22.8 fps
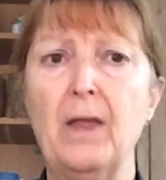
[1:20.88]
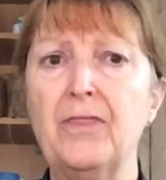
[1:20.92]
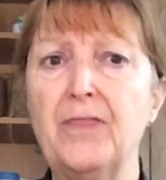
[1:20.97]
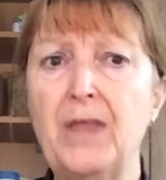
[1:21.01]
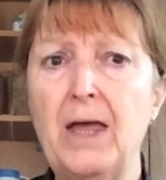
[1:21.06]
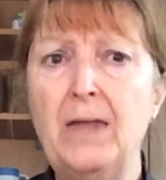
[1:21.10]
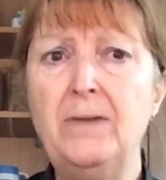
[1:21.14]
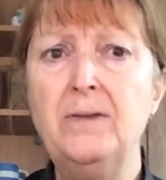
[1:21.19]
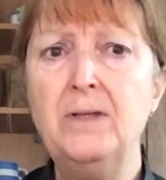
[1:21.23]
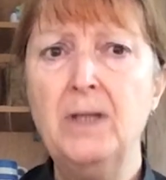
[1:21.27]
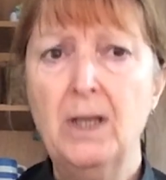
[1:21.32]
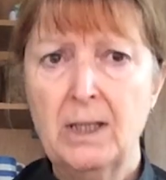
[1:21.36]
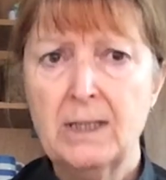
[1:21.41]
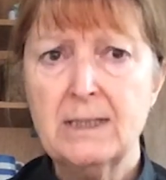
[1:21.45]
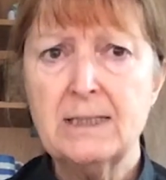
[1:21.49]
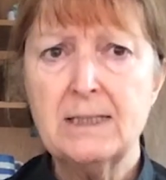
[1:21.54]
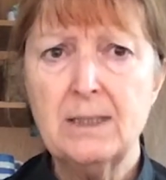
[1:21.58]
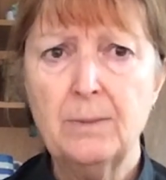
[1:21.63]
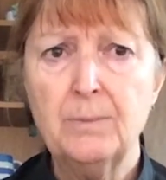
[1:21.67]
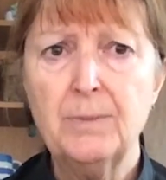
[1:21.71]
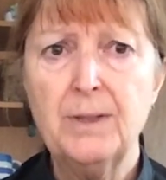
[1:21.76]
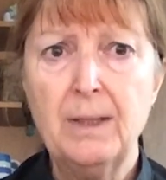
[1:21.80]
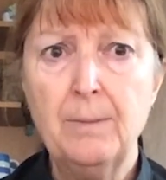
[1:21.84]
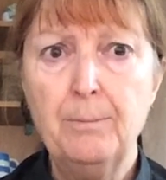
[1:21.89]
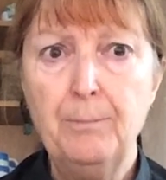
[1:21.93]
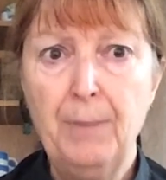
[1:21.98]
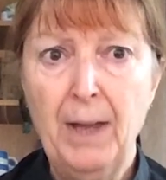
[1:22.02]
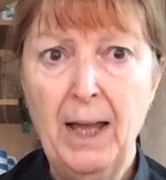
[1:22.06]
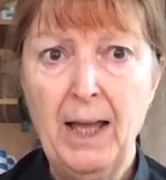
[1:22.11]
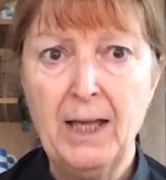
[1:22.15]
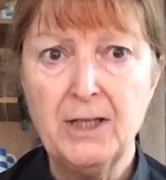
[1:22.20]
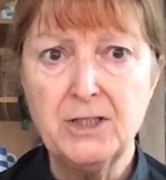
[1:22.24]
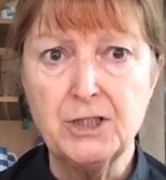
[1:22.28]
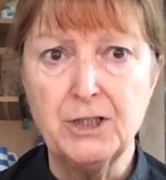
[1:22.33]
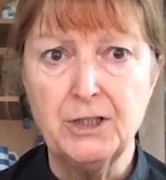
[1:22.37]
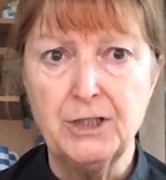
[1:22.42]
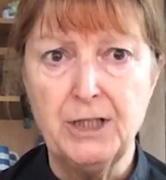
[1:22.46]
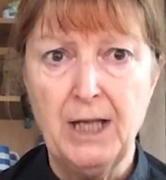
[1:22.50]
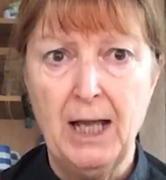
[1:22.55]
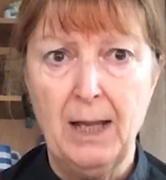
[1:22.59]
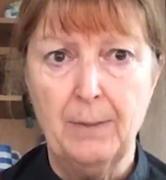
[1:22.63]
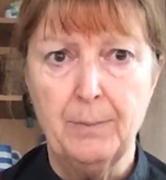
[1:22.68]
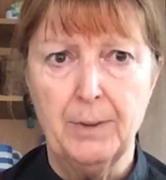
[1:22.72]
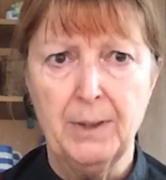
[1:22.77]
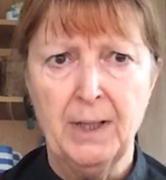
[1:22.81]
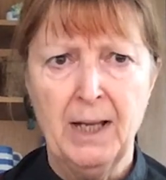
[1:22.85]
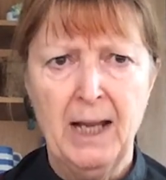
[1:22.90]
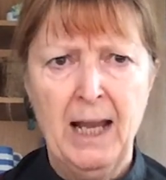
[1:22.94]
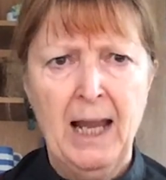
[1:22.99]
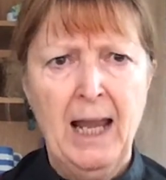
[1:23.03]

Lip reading: then something bad could happen.